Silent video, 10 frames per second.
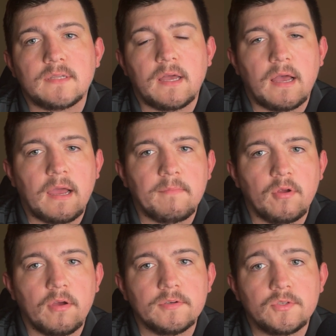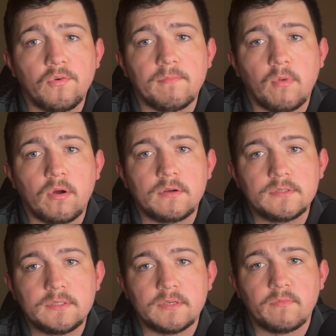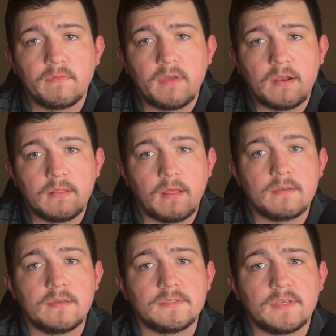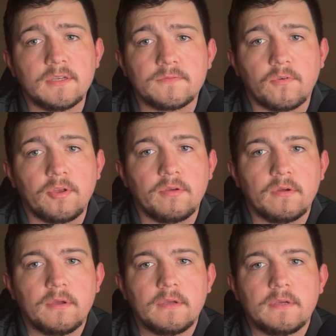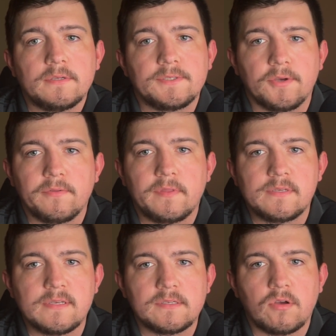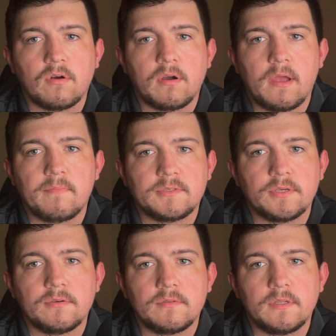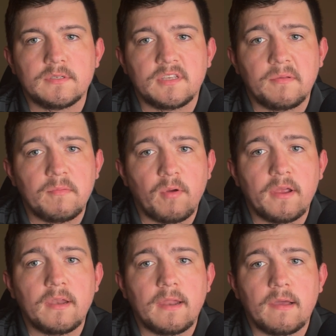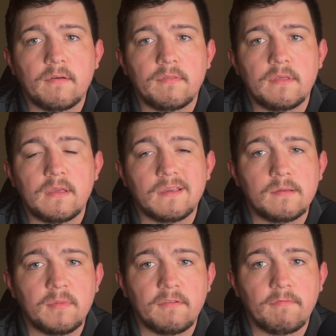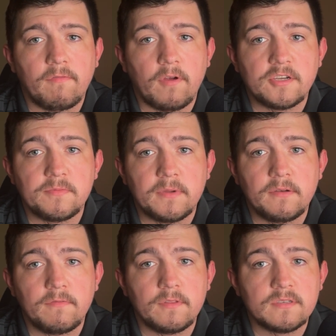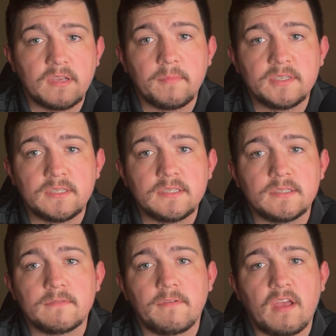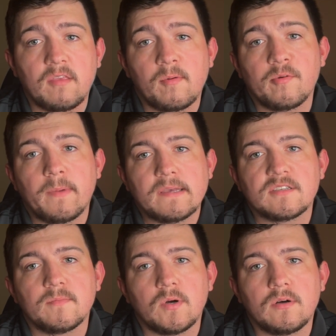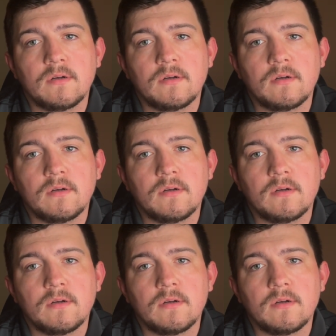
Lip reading: I'm your host, Owen Barnes, and we've got a lot to discuss for you. So, this is our episode that is going to be breaking down the incoming freshmen for this coming season for Alabama basketball.